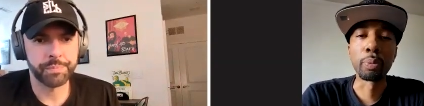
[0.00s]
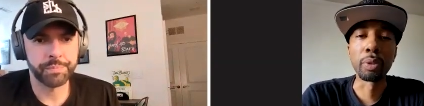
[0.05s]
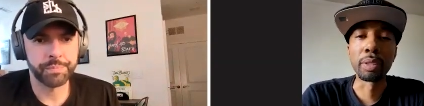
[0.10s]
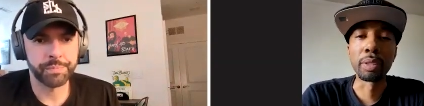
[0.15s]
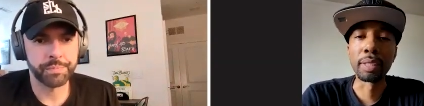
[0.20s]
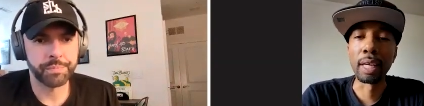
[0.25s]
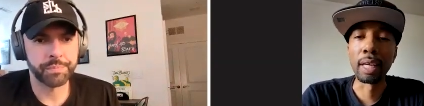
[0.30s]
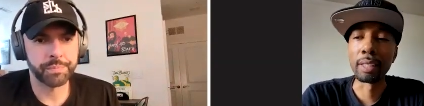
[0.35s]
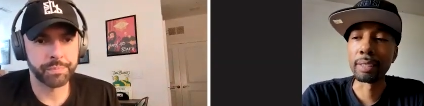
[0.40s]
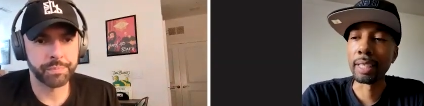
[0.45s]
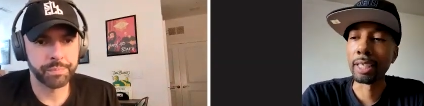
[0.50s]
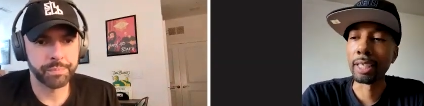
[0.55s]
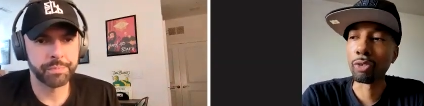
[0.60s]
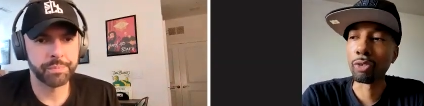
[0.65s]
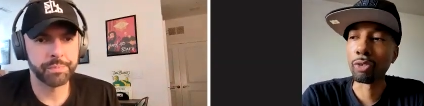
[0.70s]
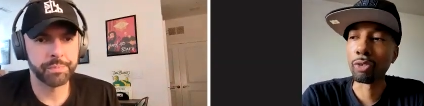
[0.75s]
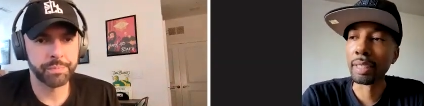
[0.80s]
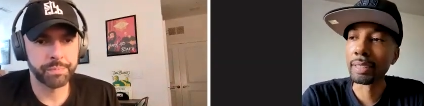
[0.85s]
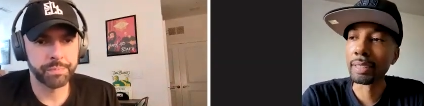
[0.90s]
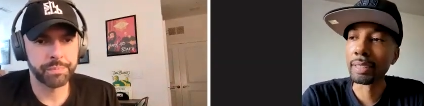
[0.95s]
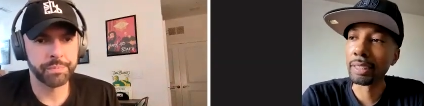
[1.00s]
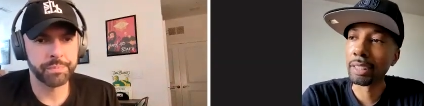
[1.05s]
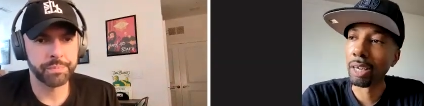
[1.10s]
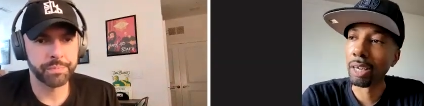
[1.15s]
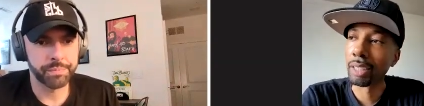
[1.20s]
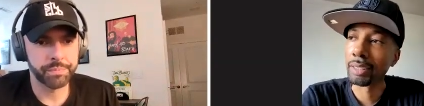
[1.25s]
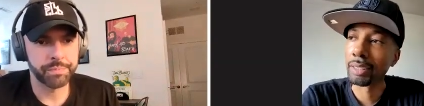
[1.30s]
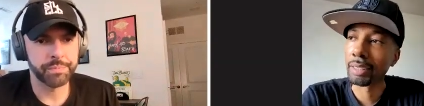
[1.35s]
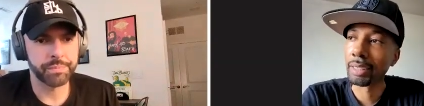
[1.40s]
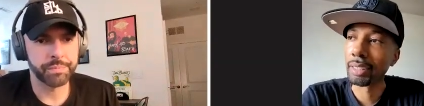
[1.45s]
Speaker 1: putting out that crazy
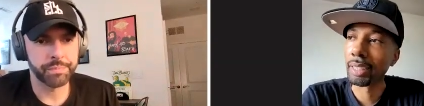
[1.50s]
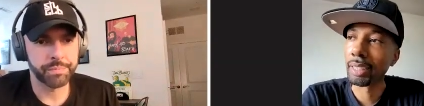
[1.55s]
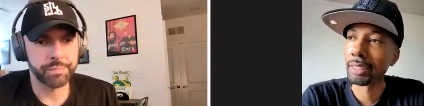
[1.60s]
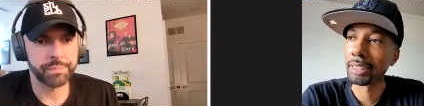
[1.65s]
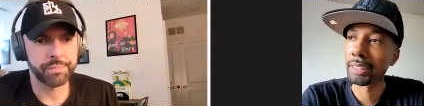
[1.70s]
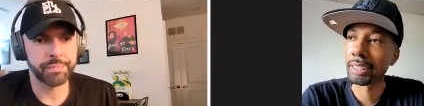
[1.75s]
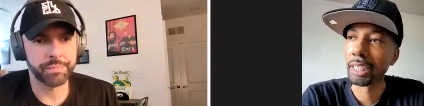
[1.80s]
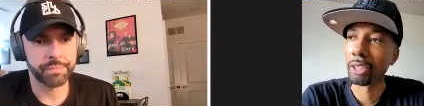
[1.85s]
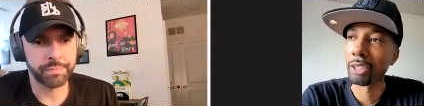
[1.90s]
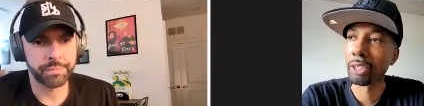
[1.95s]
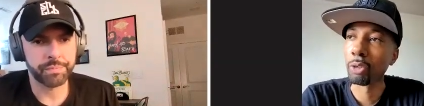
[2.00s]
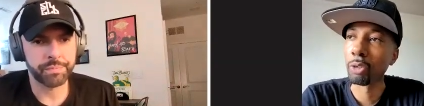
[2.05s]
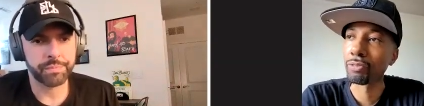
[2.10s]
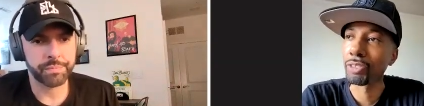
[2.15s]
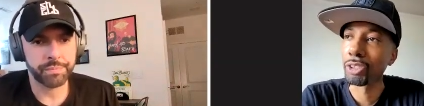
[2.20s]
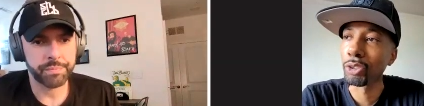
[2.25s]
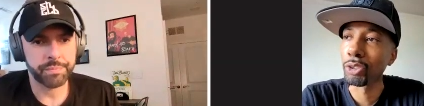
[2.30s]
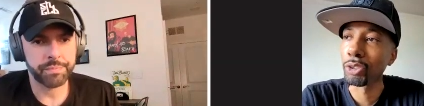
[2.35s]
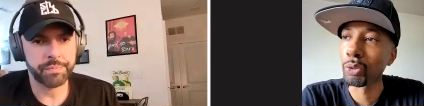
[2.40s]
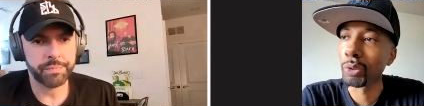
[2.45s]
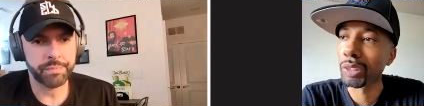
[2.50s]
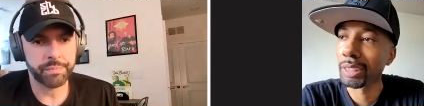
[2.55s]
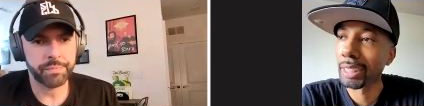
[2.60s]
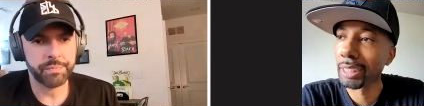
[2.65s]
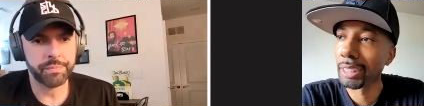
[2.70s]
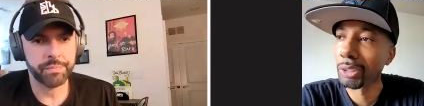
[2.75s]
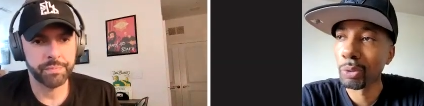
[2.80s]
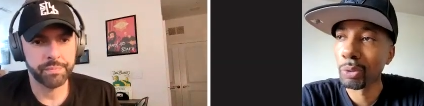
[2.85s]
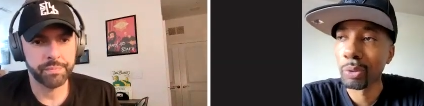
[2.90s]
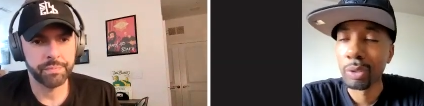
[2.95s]
content. I set off the new
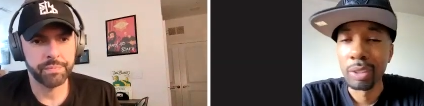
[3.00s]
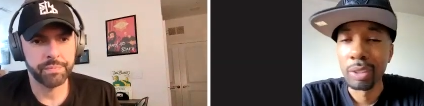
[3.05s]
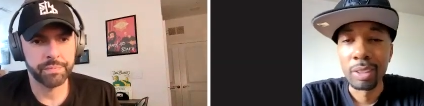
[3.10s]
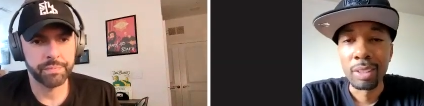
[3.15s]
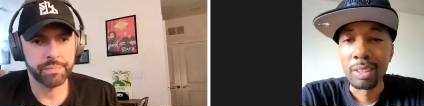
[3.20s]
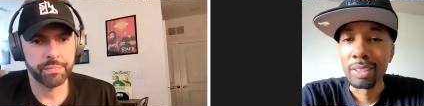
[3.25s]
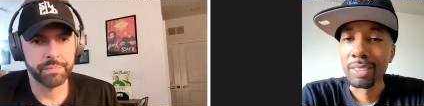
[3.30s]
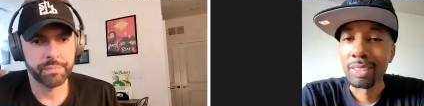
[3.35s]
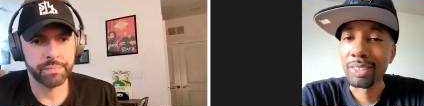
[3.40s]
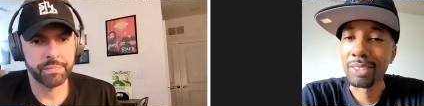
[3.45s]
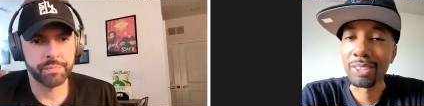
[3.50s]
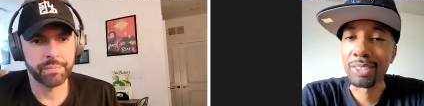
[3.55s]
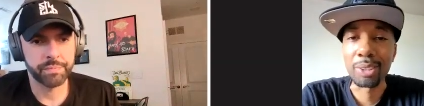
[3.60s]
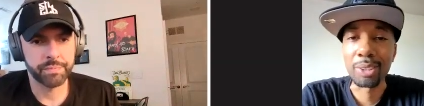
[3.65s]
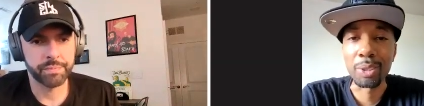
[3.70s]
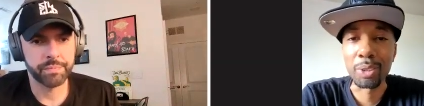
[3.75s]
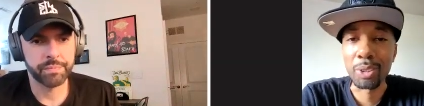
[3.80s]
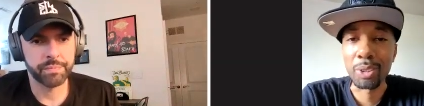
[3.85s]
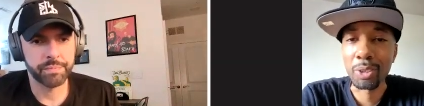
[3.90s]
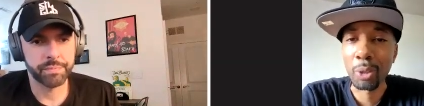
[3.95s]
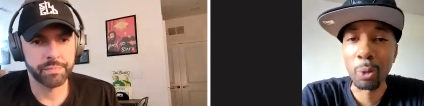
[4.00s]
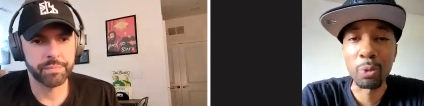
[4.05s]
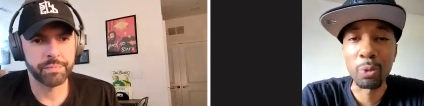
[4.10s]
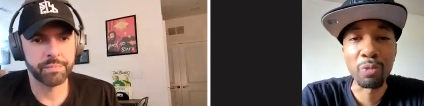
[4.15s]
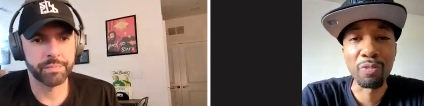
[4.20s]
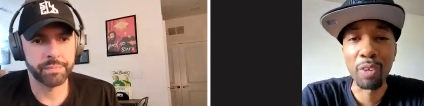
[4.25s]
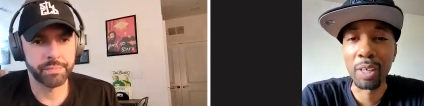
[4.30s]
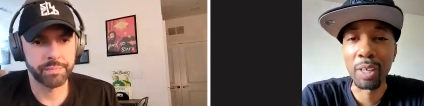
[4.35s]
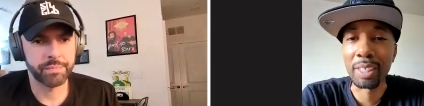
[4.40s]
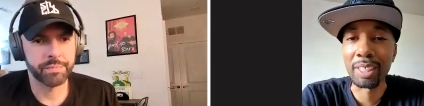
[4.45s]
single so
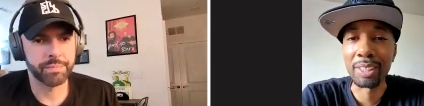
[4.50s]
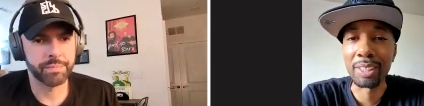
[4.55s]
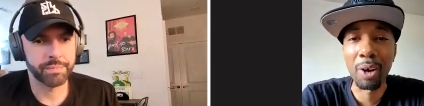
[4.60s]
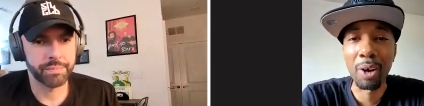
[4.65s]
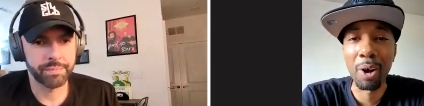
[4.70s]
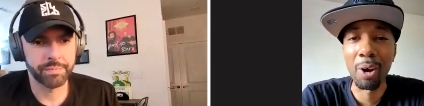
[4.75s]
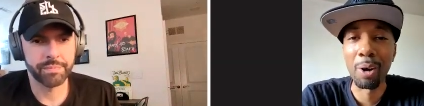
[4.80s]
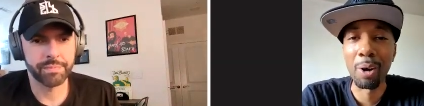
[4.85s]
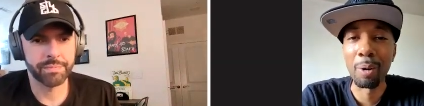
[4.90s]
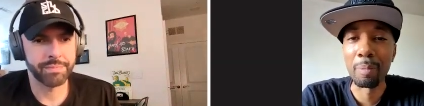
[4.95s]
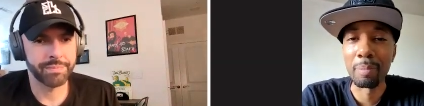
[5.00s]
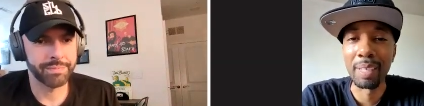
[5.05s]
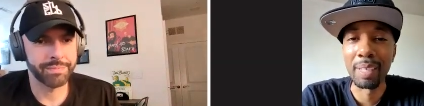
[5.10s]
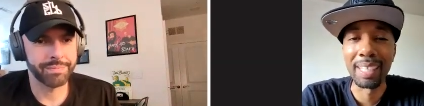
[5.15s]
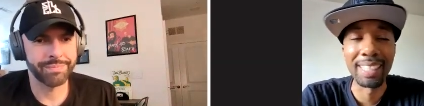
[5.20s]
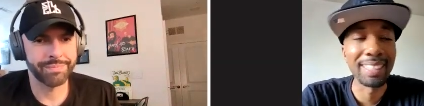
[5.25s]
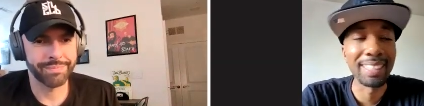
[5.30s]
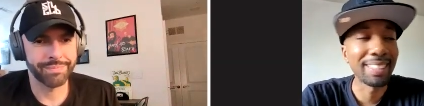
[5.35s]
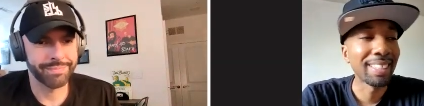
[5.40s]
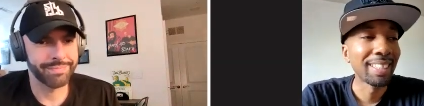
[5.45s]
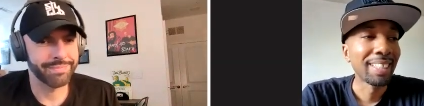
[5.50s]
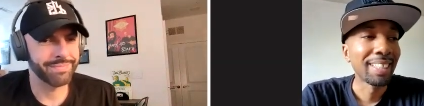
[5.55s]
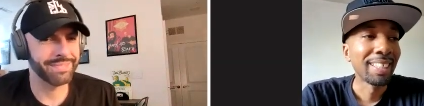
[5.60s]
fucking hard, man.